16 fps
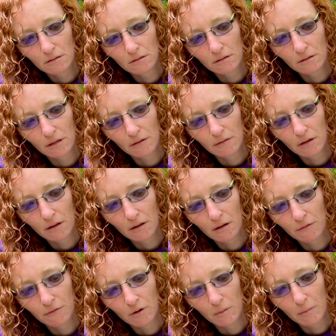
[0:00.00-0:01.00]
leave it on there
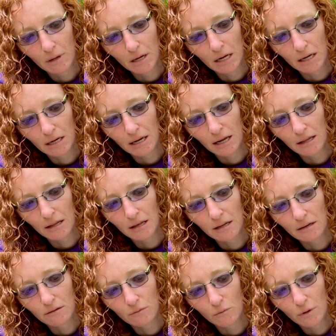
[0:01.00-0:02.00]
for a minute and then
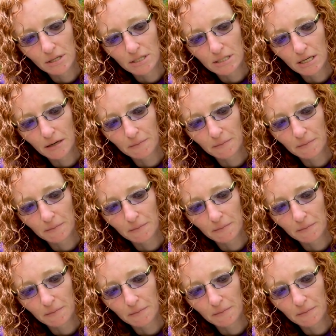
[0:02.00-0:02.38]
rinse it.